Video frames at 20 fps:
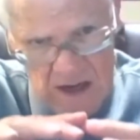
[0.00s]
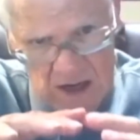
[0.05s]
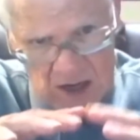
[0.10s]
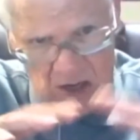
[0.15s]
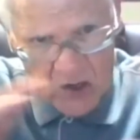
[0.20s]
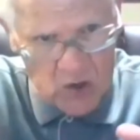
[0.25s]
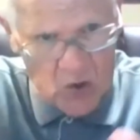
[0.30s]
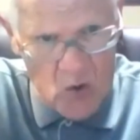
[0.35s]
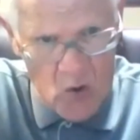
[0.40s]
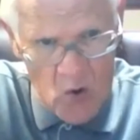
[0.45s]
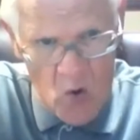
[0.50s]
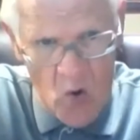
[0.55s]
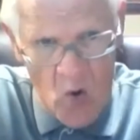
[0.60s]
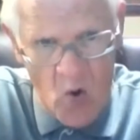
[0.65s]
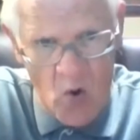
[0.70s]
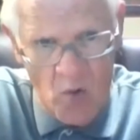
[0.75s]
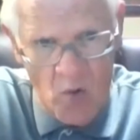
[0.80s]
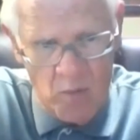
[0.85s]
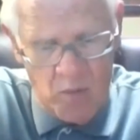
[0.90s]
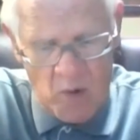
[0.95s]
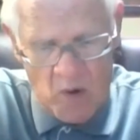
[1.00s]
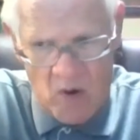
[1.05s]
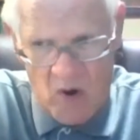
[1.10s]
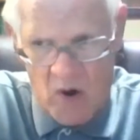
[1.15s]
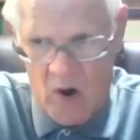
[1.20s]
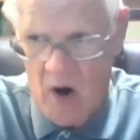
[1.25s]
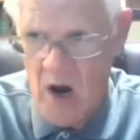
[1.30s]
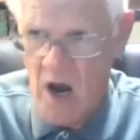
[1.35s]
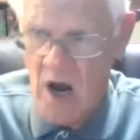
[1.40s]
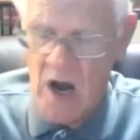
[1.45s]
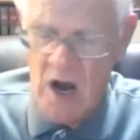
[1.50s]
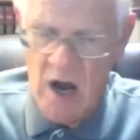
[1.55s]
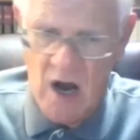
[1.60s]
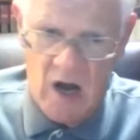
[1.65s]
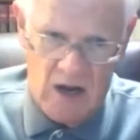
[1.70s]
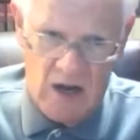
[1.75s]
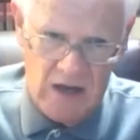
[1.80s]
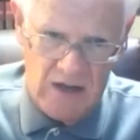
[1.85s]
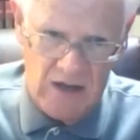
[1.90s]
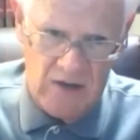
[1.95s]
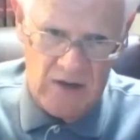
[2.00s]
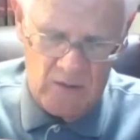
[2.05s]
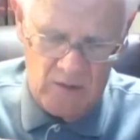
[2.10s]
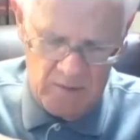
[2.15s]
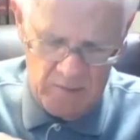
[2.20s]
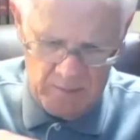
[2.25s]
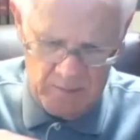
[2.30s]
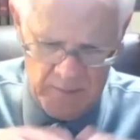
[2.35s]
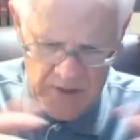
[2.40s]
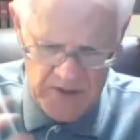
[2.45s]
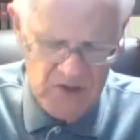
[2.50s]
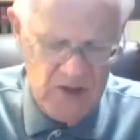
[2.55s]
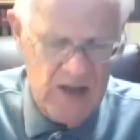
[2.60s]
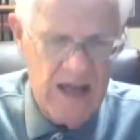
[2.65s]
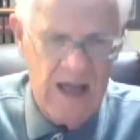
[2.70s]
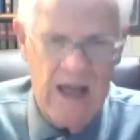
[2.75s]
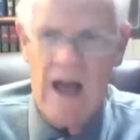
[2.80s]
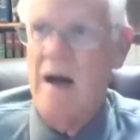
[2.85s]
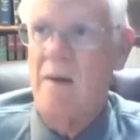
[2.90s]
globe or picture